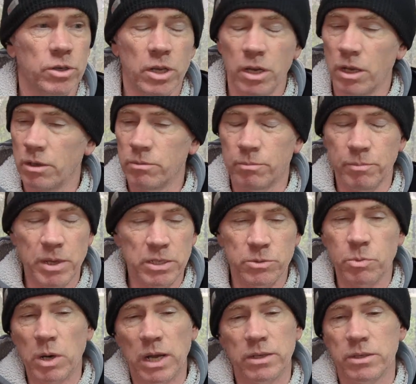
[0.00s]
You know, best
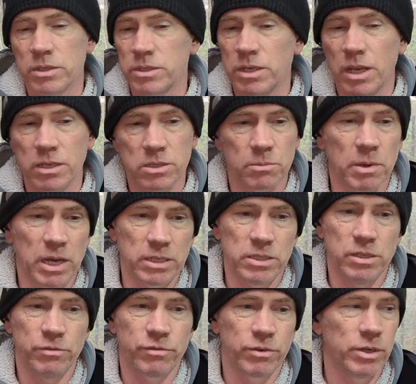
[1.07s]
practice, get some
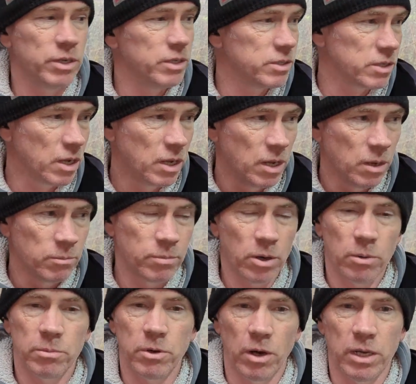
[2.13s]
antifreeze,
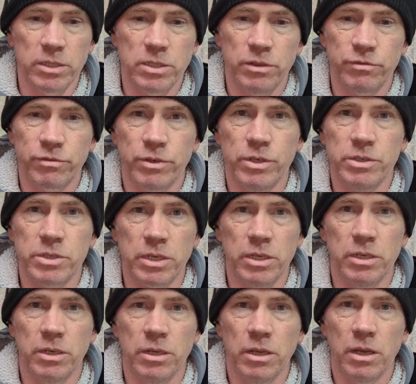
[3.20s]
pop your antifreeze
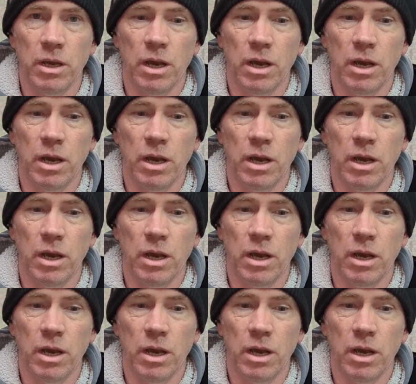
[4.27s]
in.